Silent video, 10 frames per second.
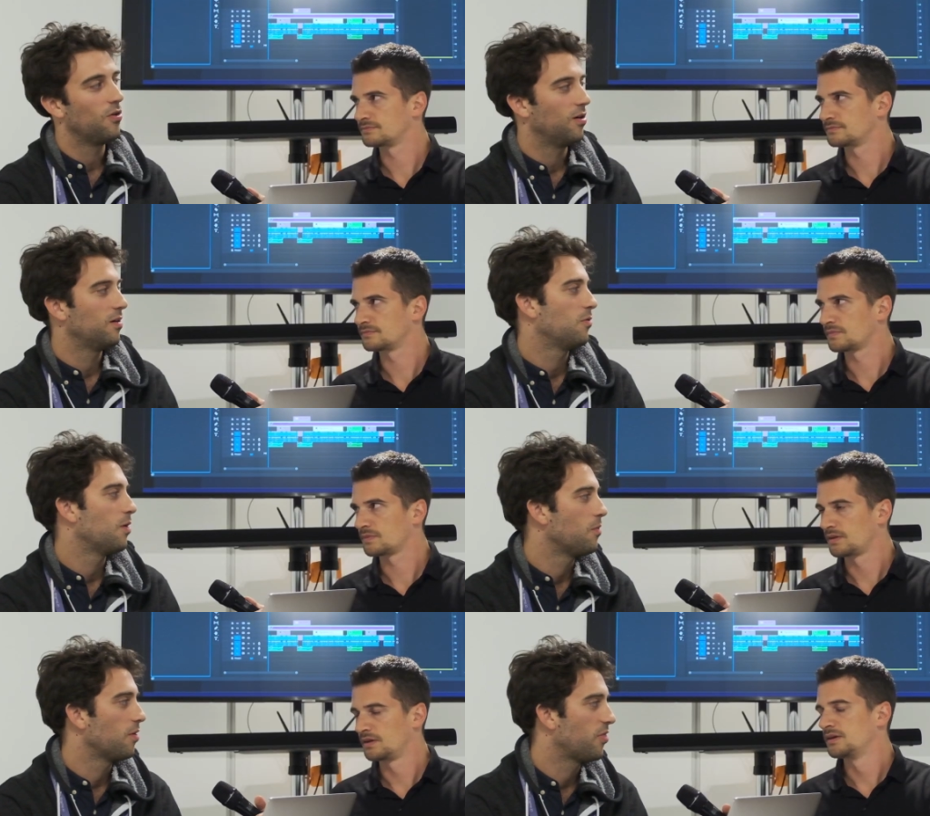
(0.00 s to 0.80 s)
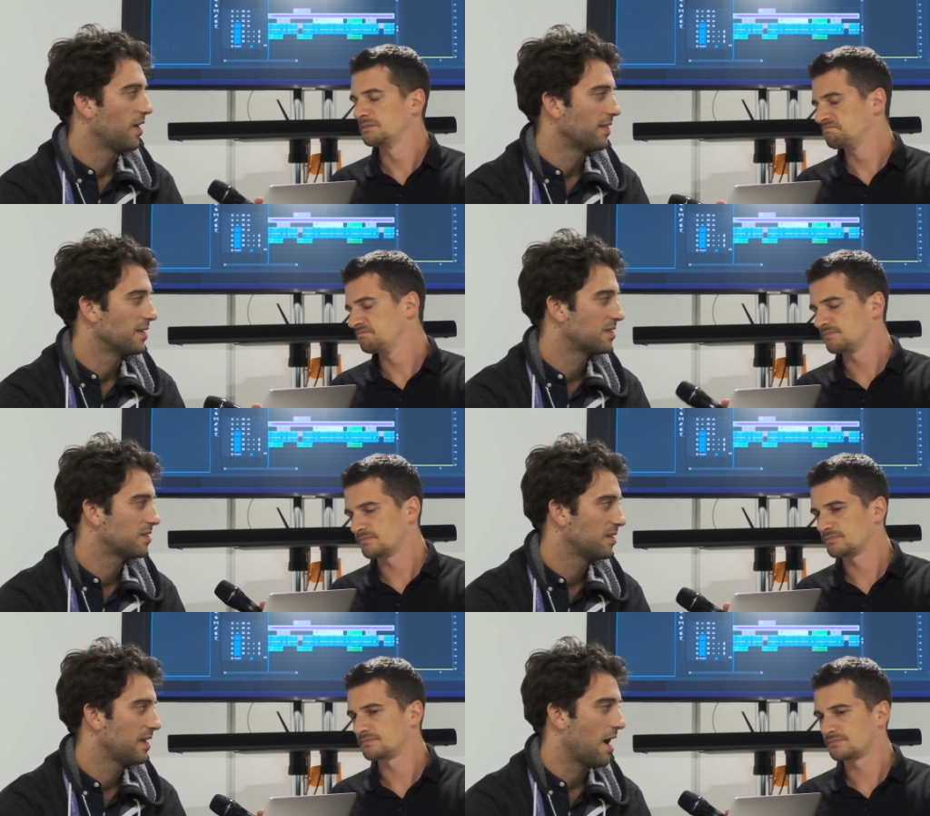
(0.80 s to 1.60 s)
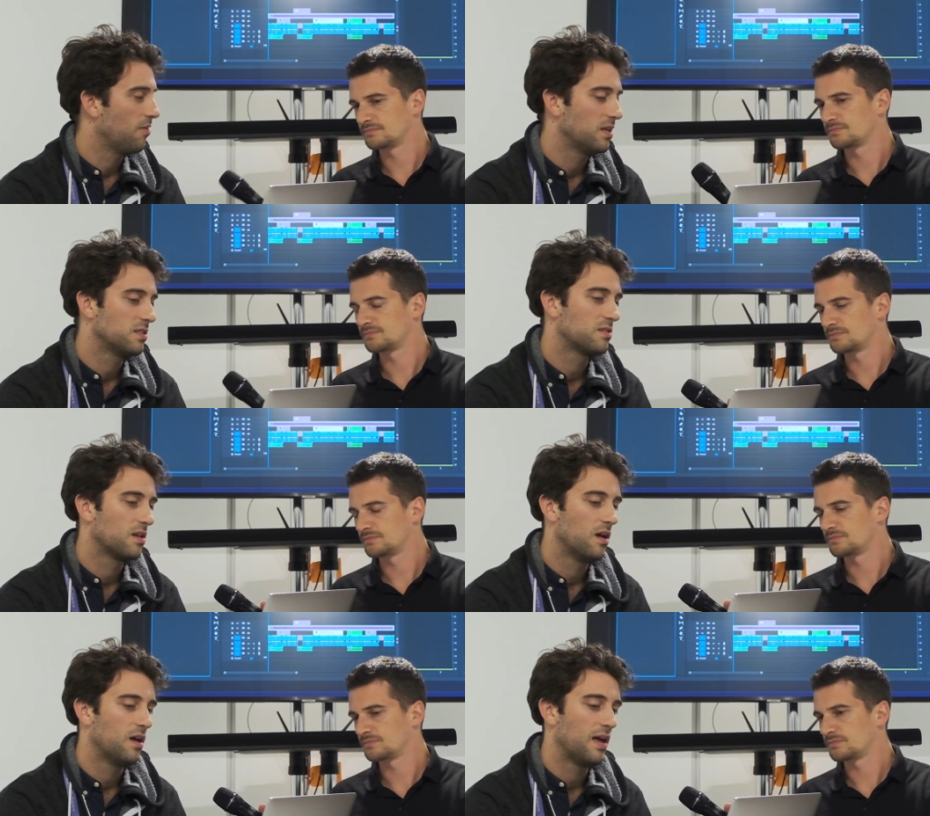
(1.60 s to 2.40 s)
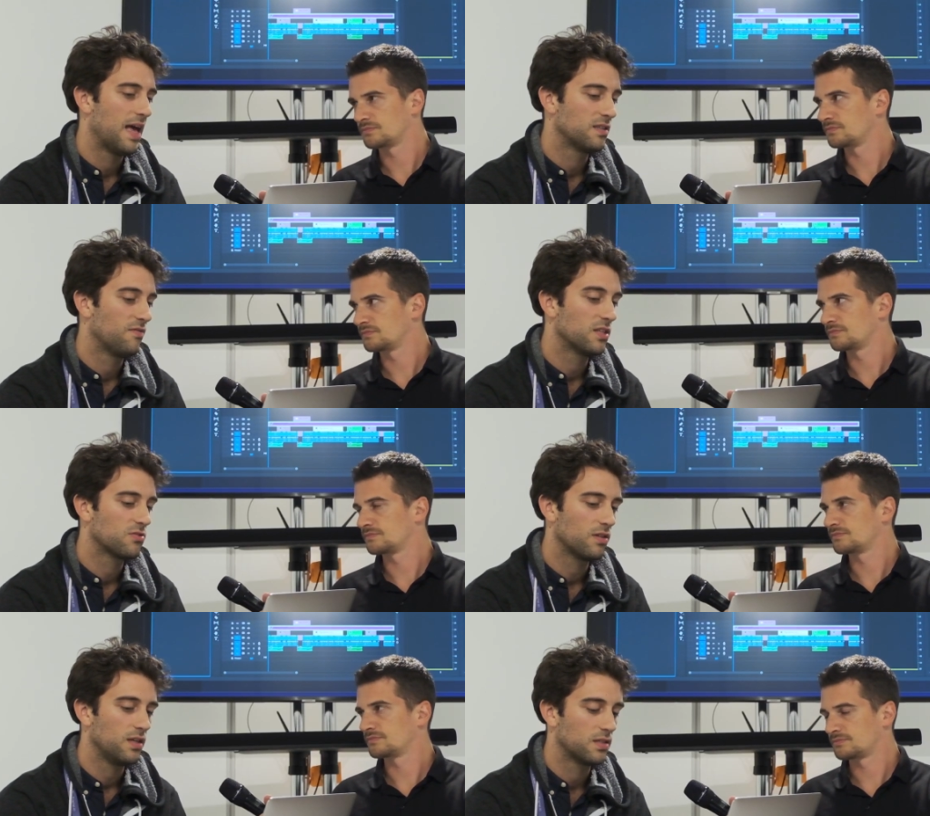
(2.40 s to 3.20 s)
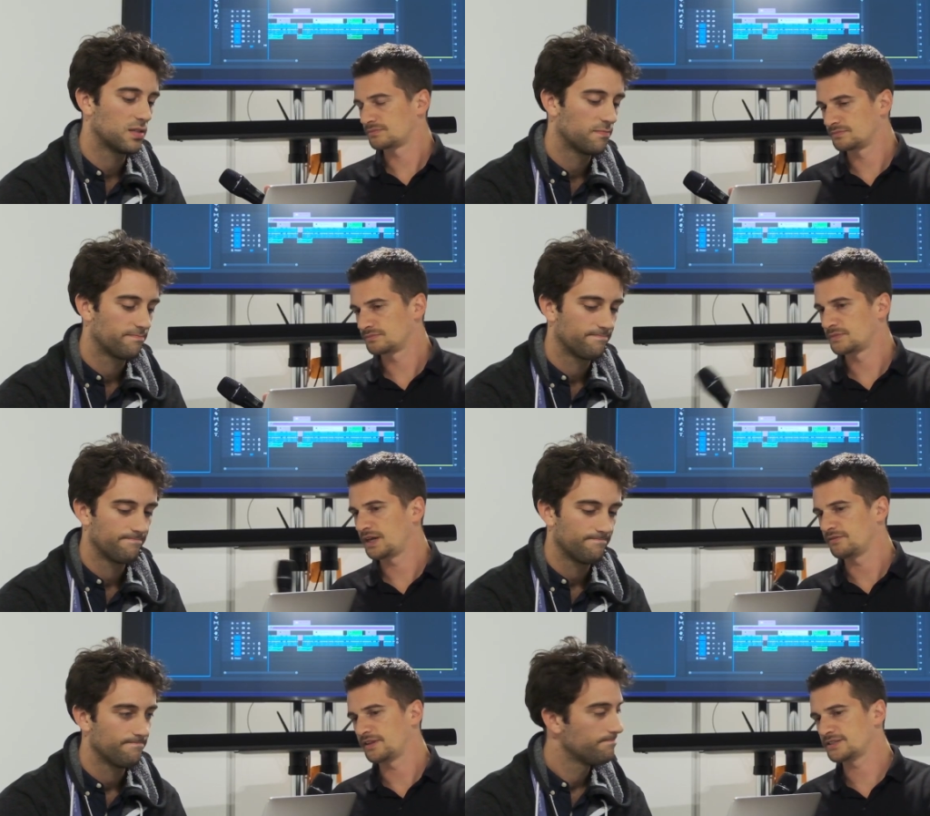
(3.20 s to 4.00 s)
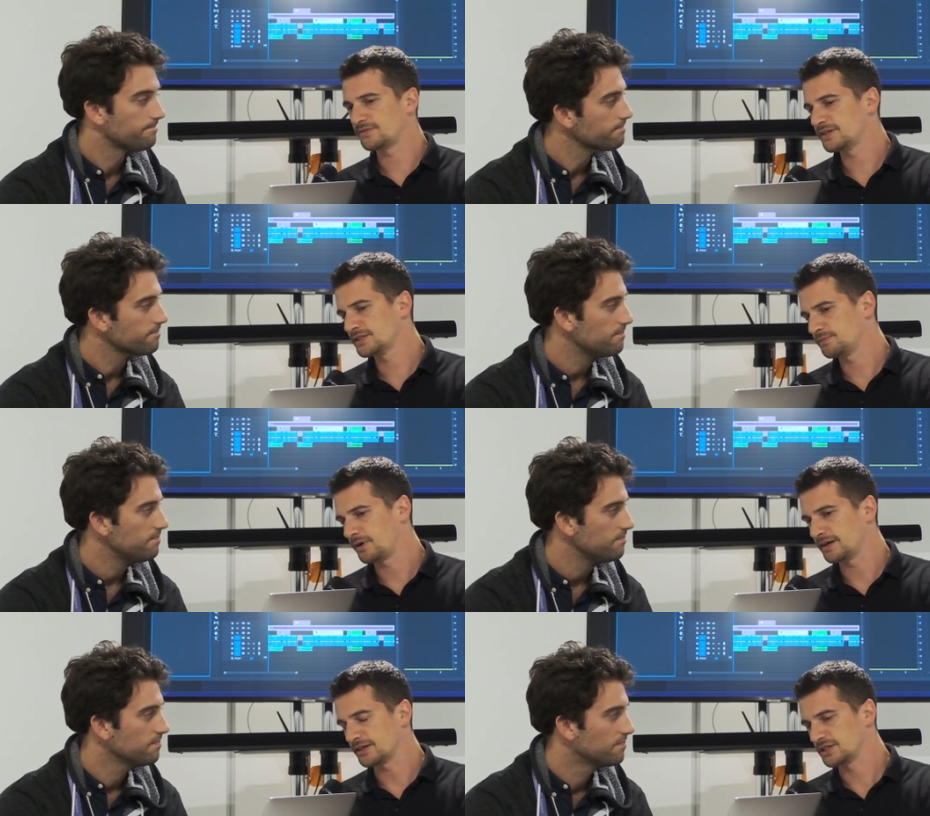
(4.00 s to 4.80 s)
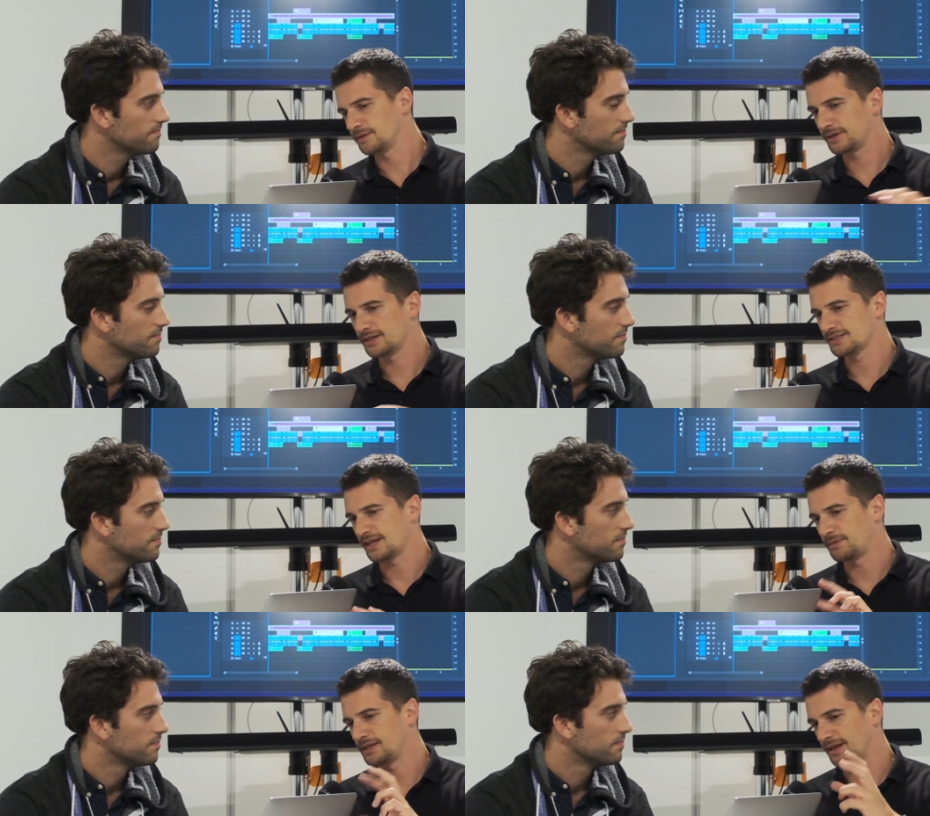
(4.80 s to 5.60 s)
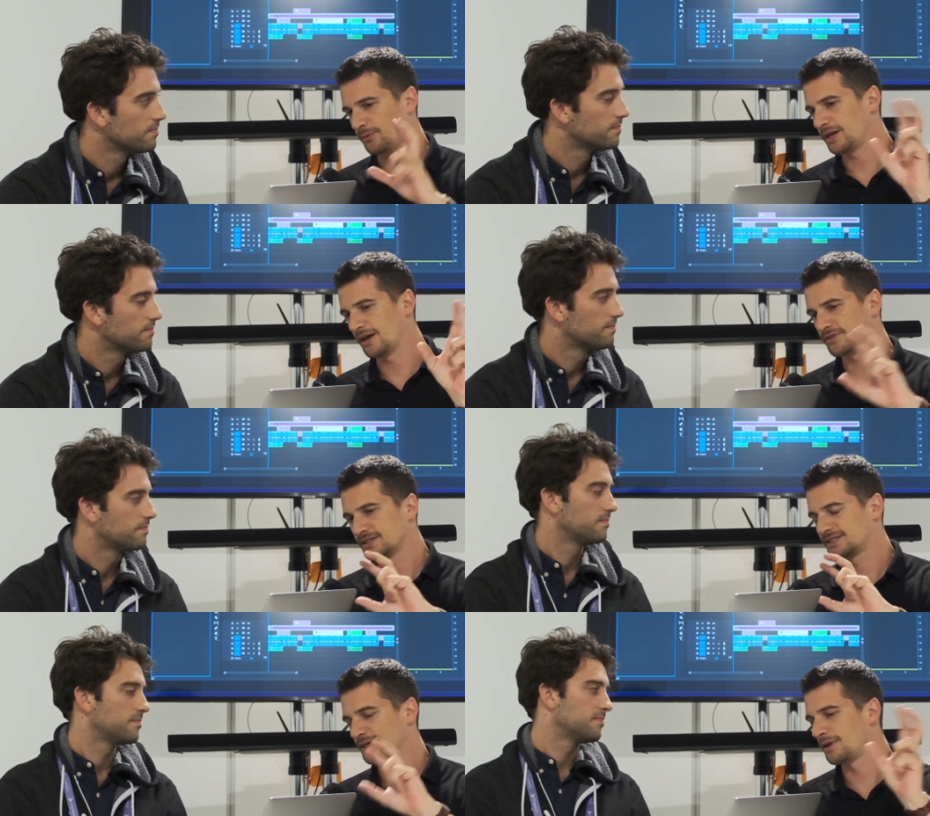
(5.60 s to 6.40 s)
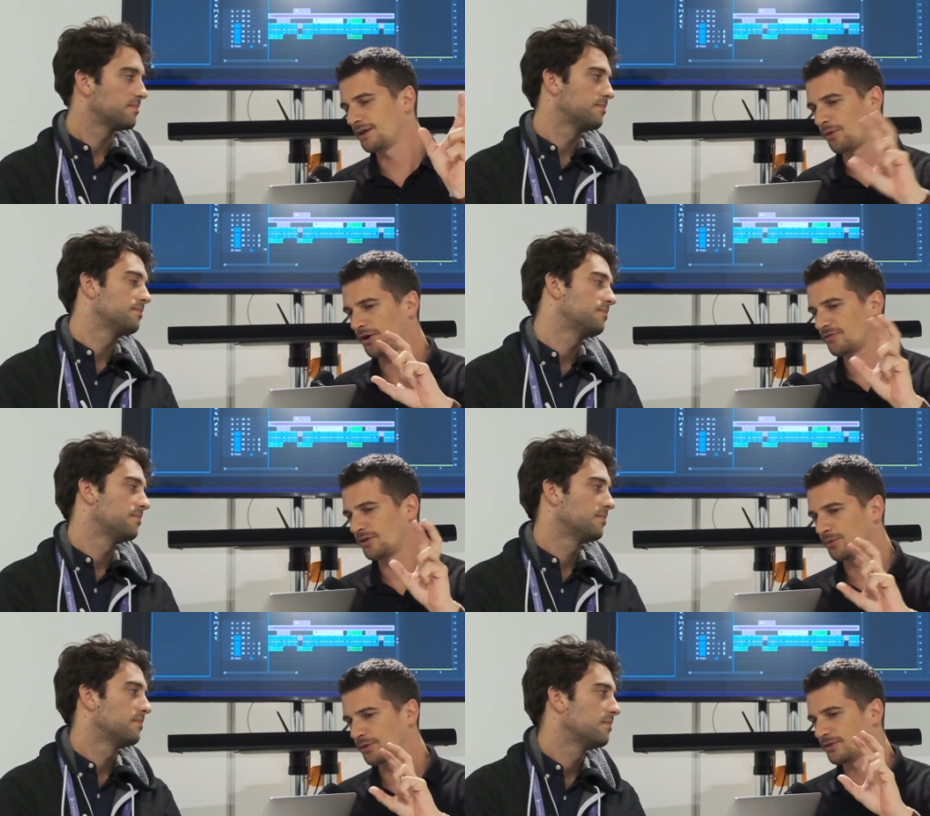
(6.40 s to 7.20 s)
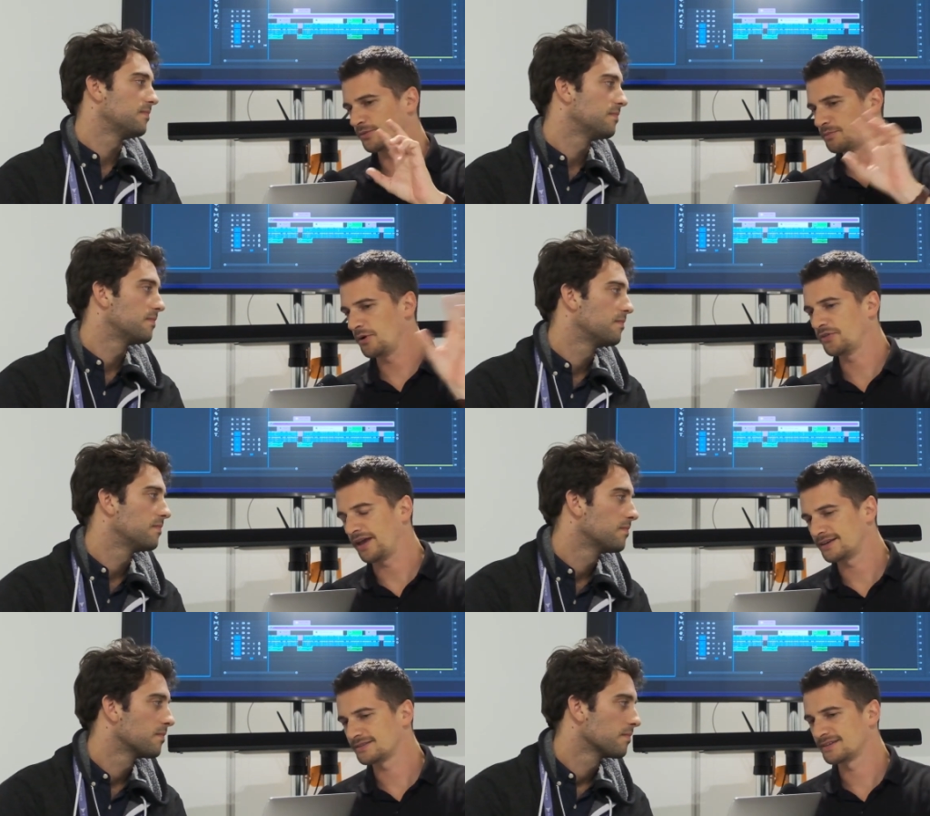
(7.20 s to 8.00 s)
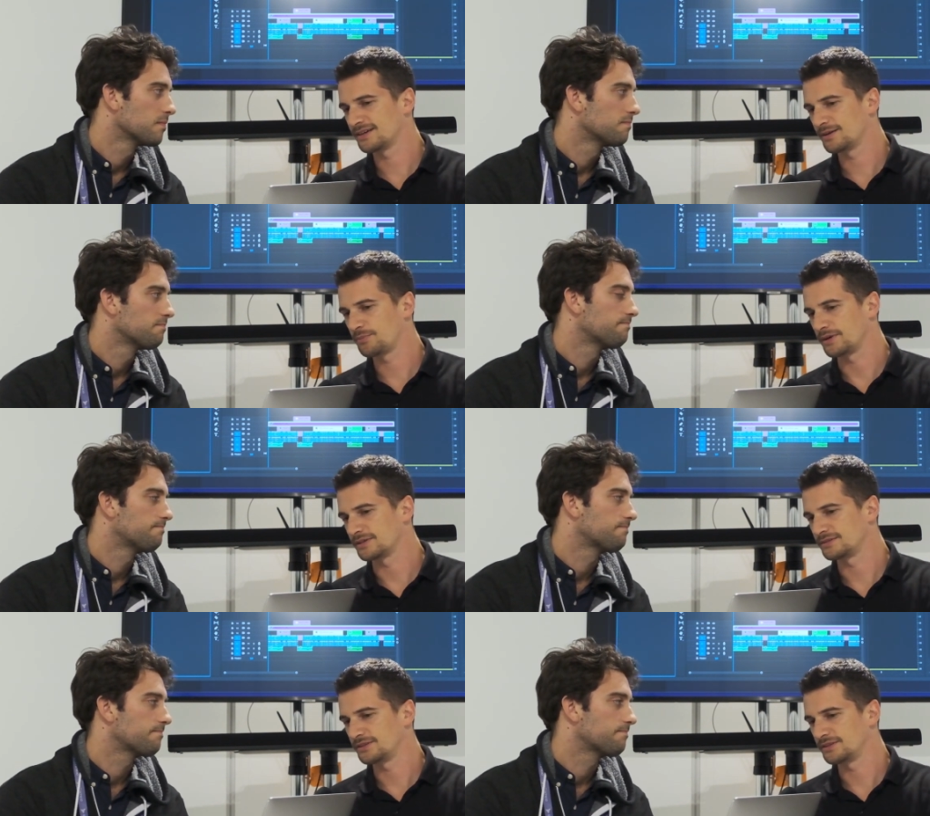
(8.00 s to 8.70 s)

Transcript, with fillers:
Speaker 1: more one more thing that's out as uh, as of
Speaker 2: this release. Yeah, that's very smart actually because I mean we have a similar workflow with a remote editor, but it